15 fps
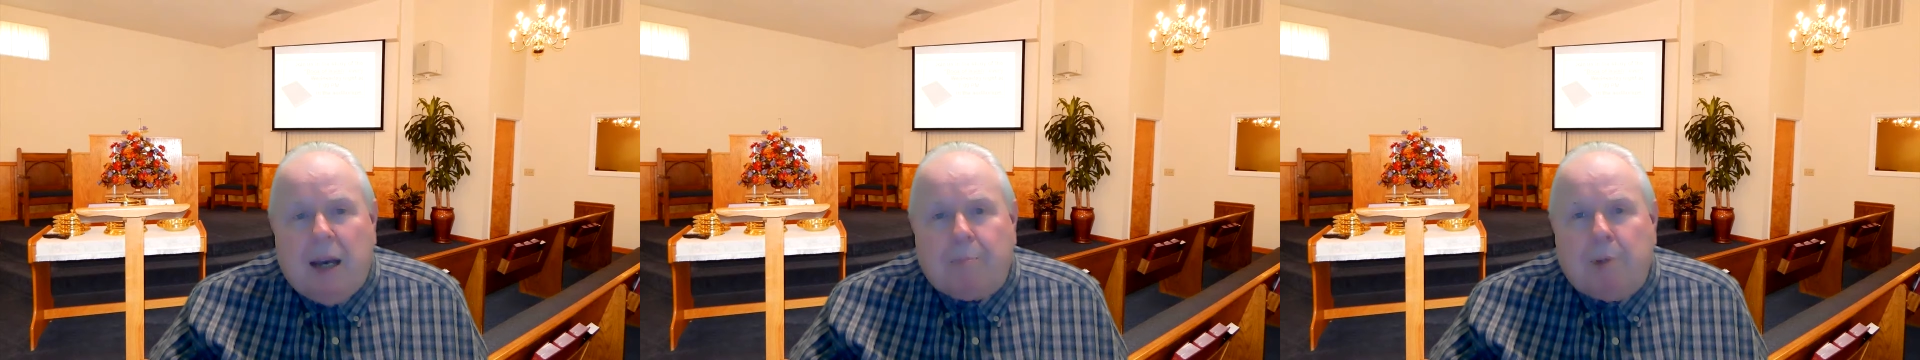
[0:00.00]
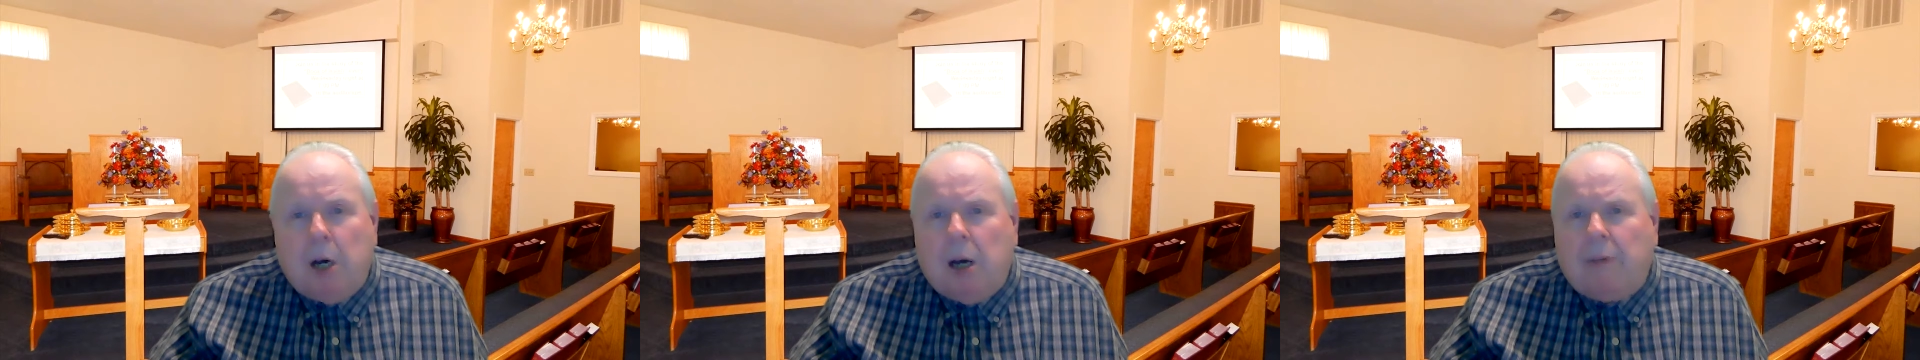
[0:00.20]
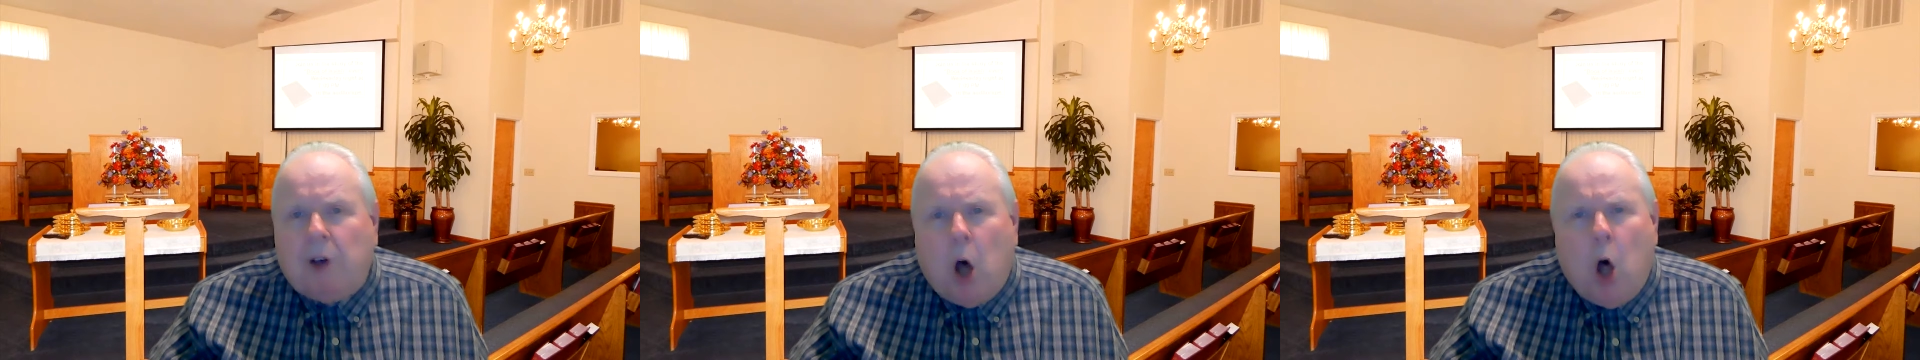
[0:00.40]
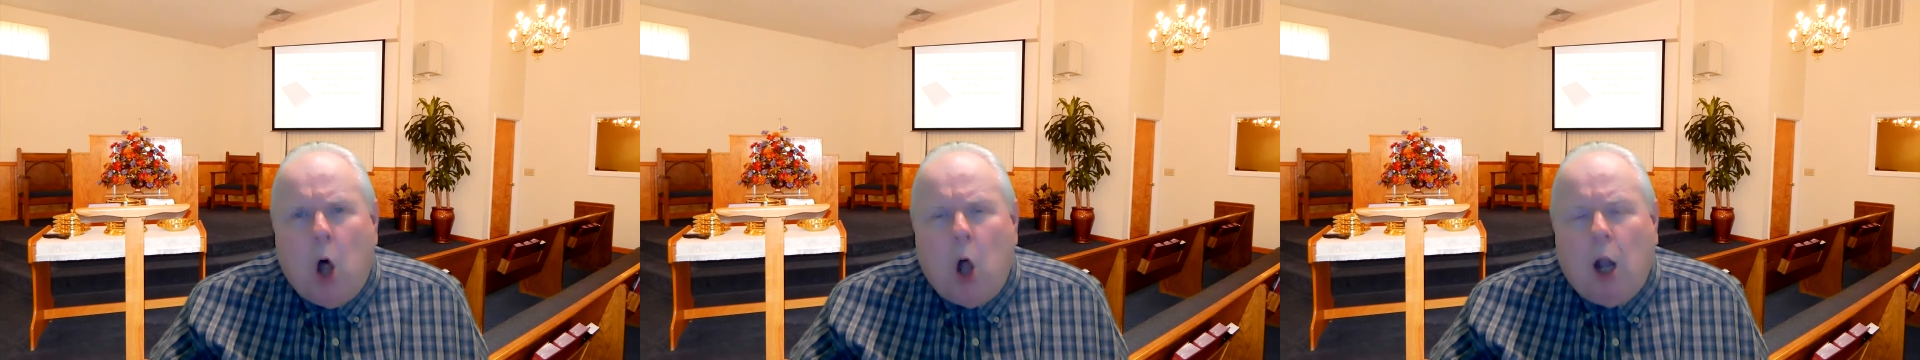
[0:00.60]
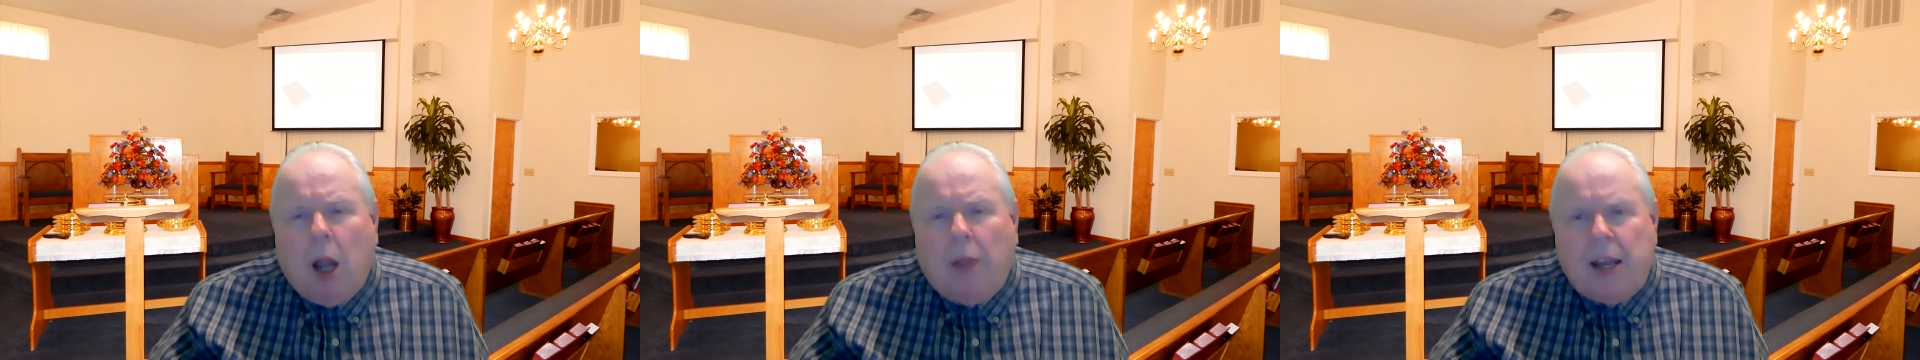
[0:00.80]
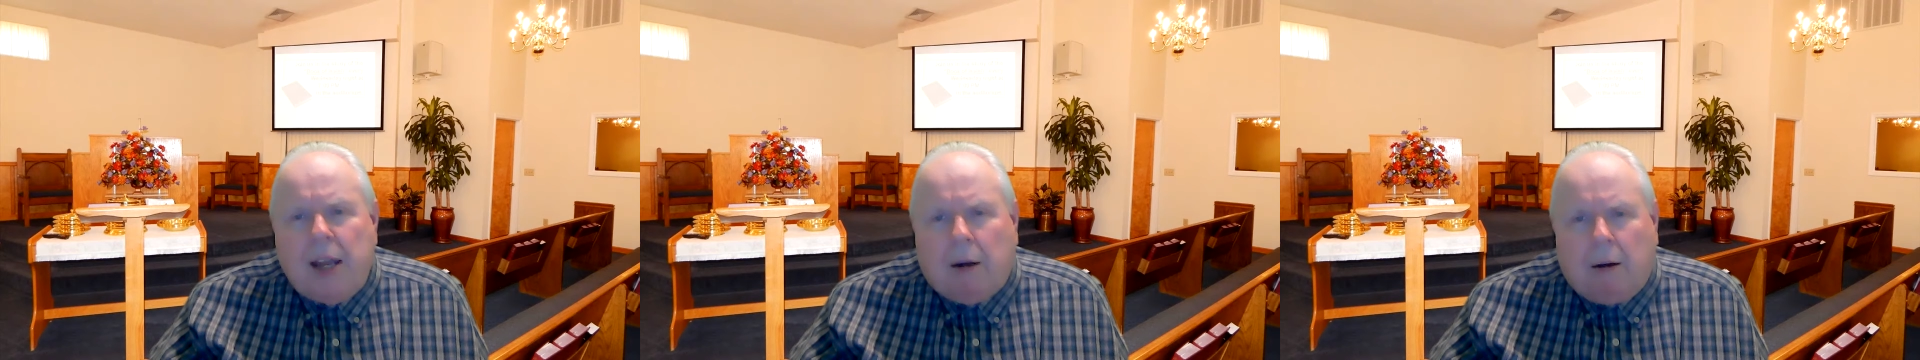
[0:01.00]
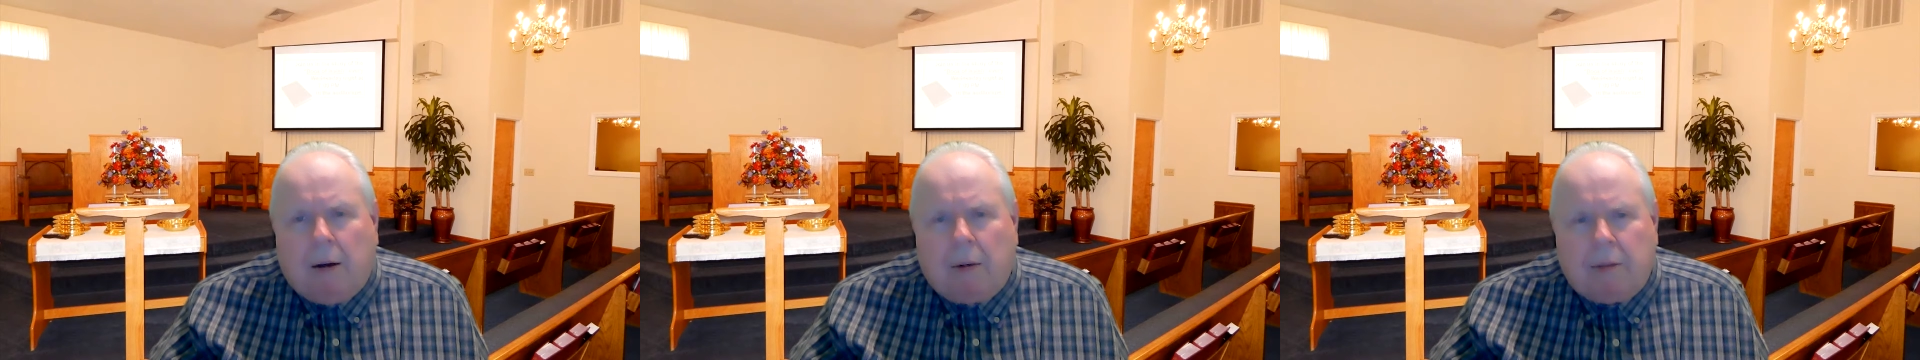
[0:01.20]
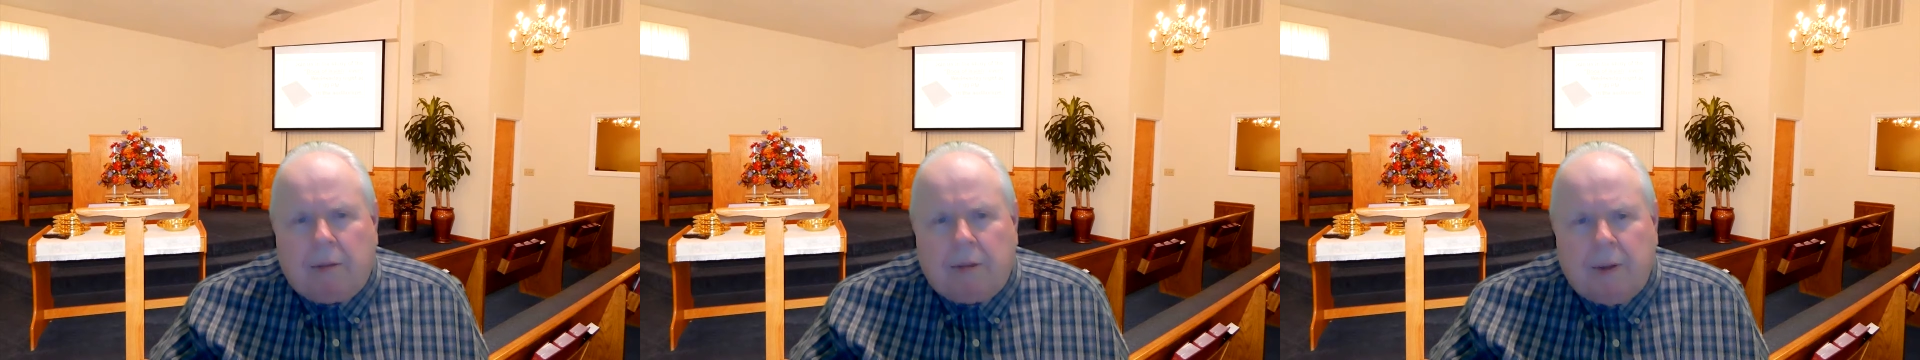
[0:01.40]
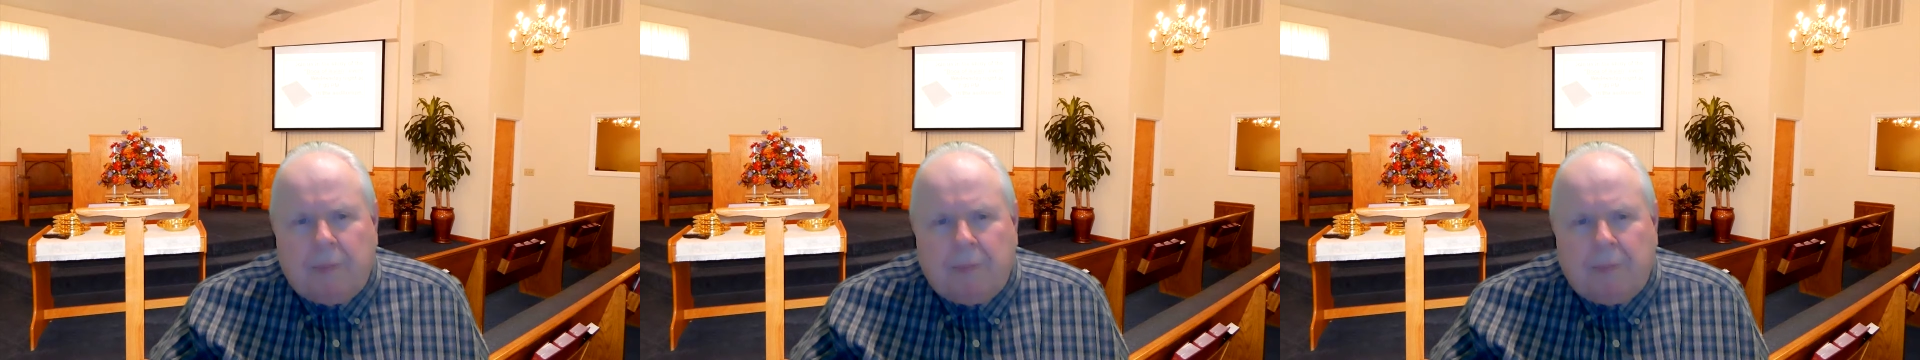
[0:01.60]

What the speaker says: above all the earth.